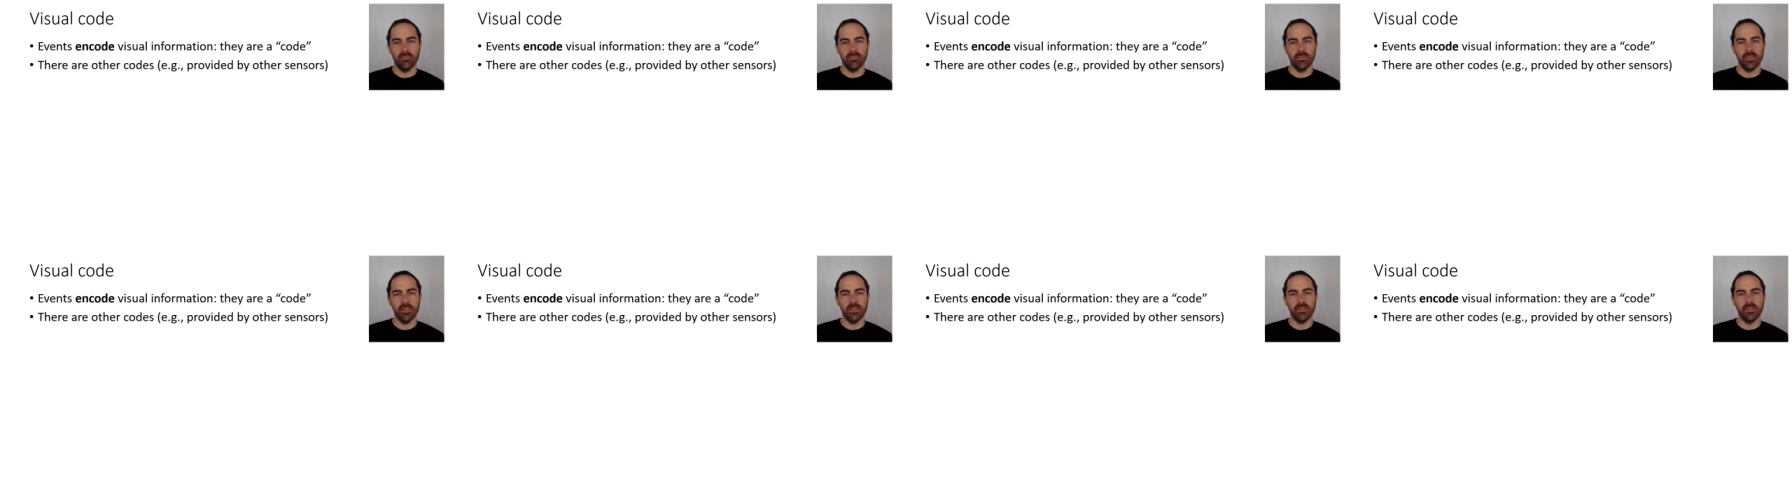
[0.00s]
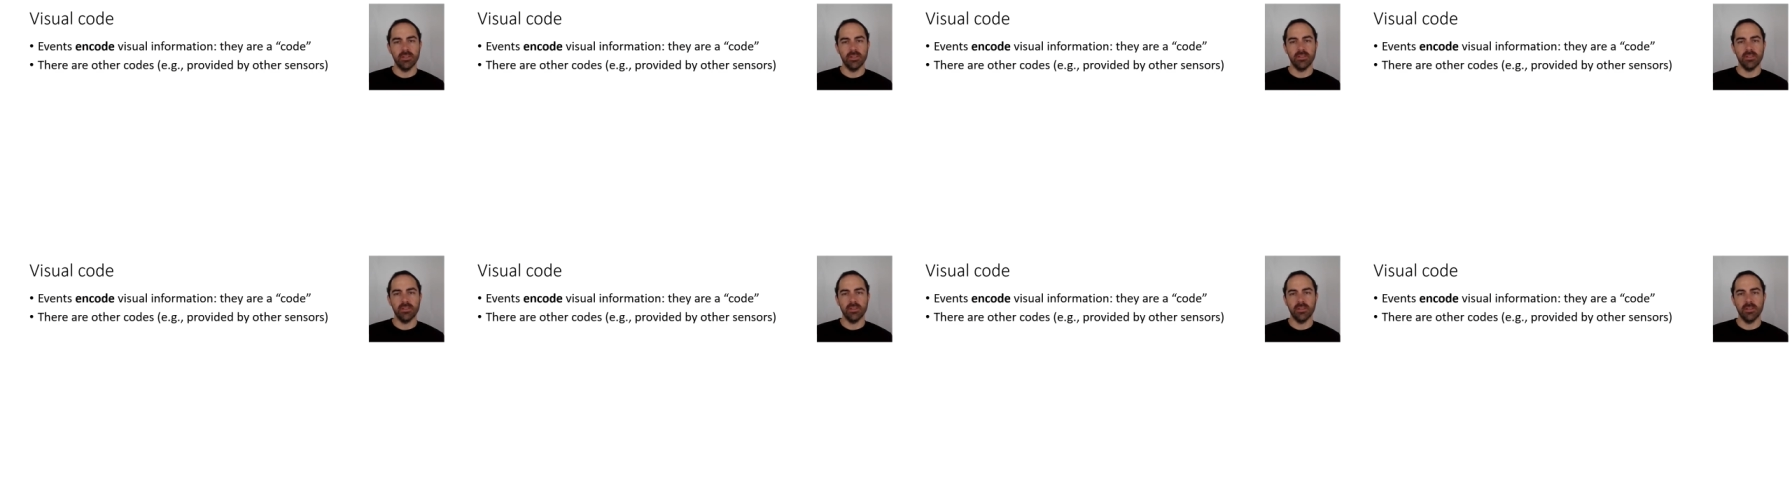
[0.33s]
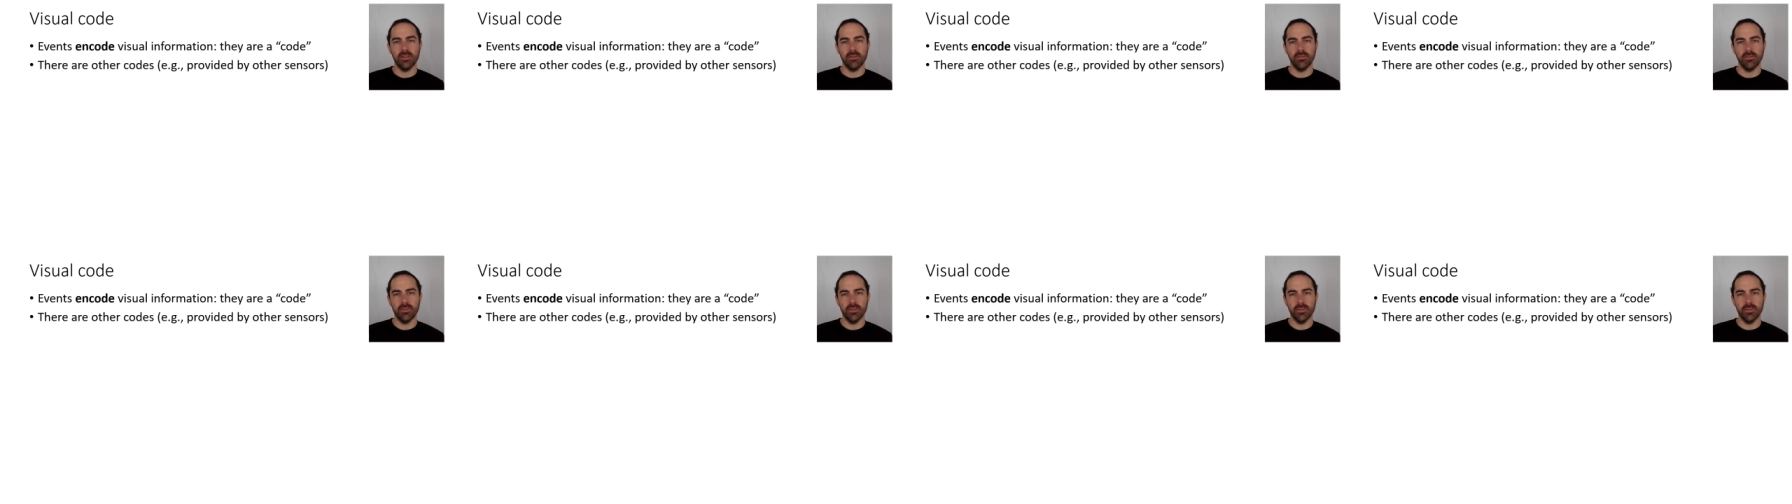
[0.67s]
they sense a
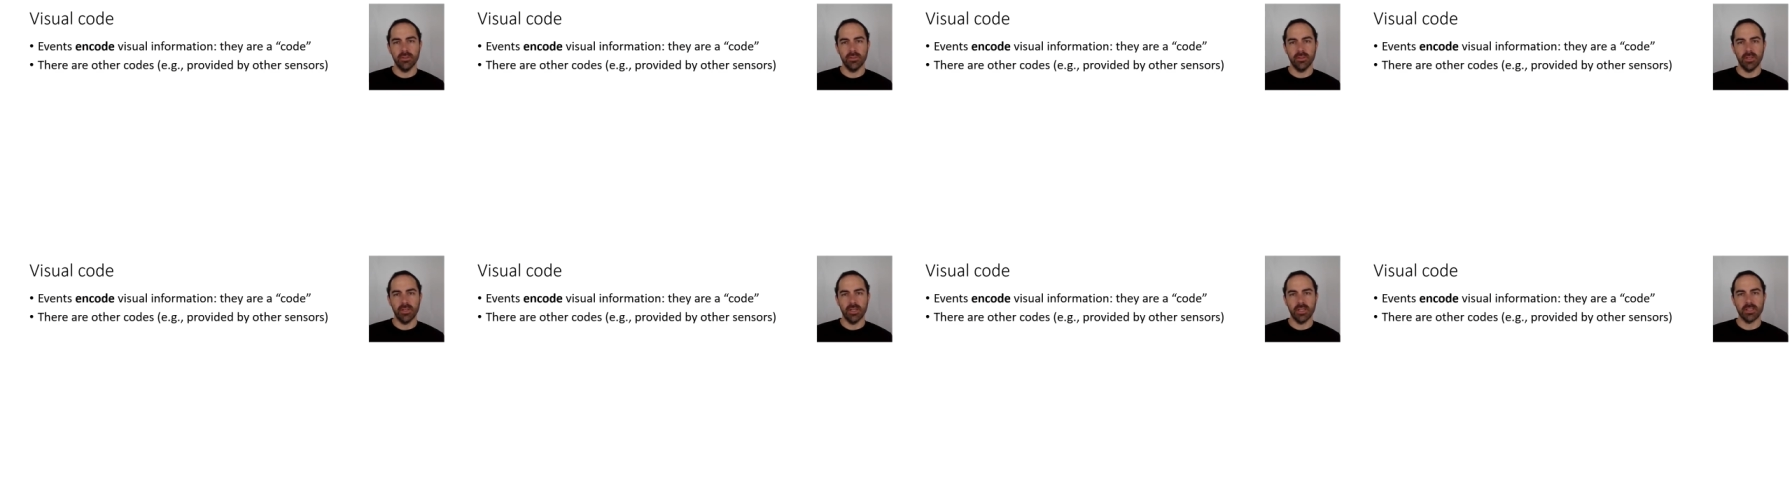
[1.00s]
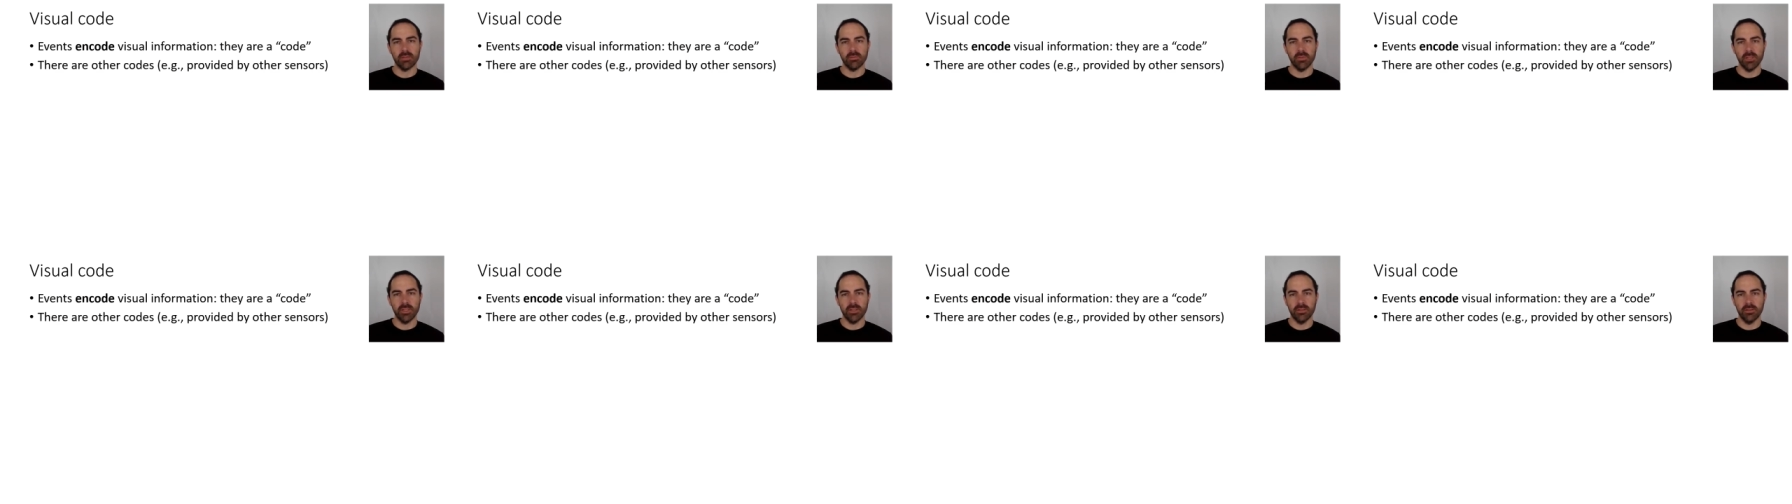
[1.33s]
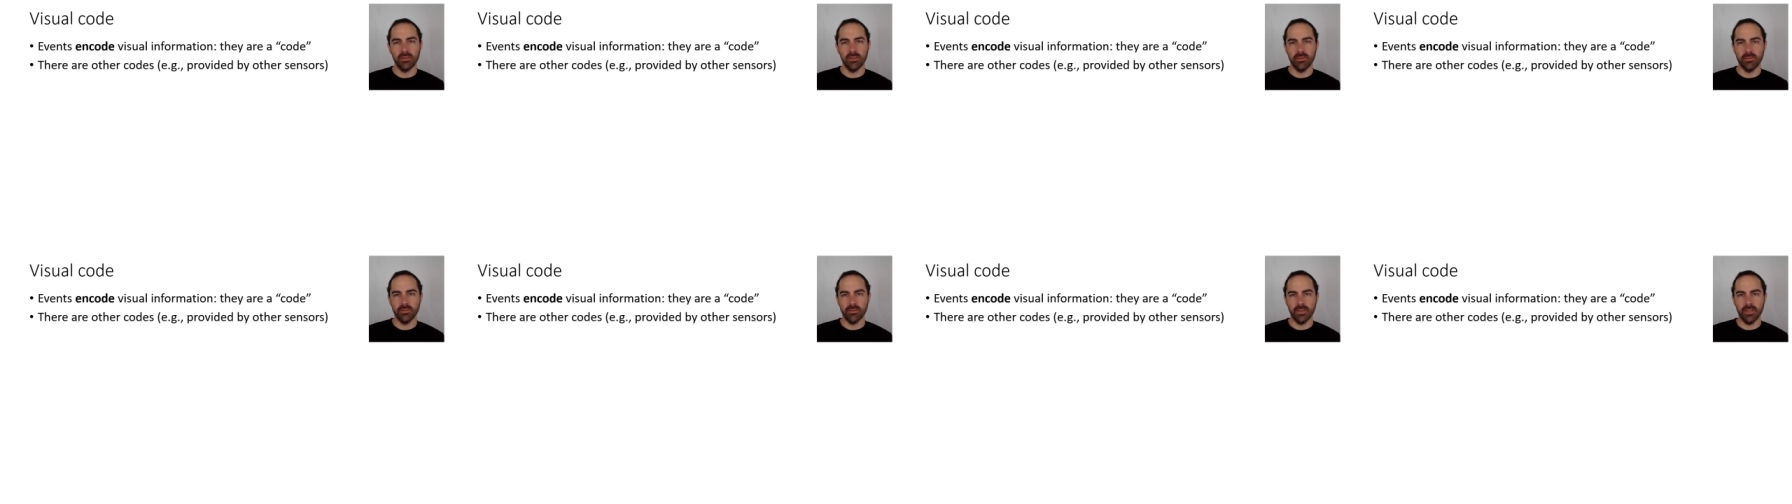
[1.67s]
different
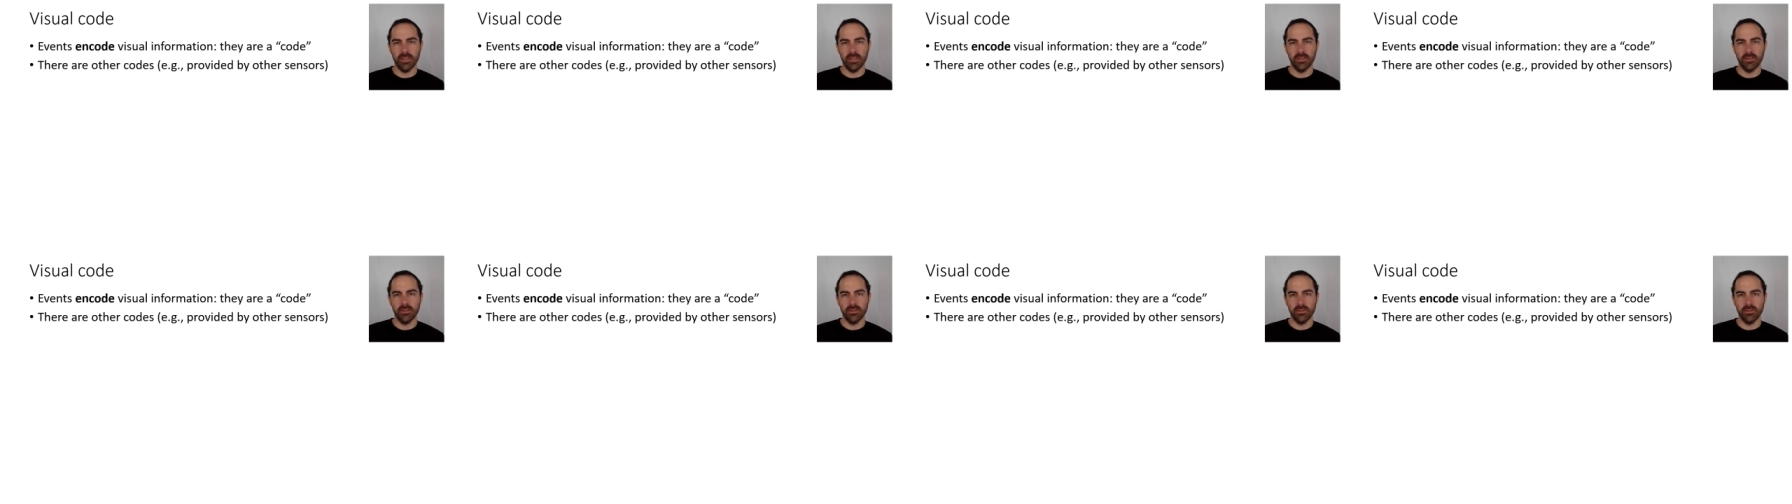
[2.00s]
aspect of light,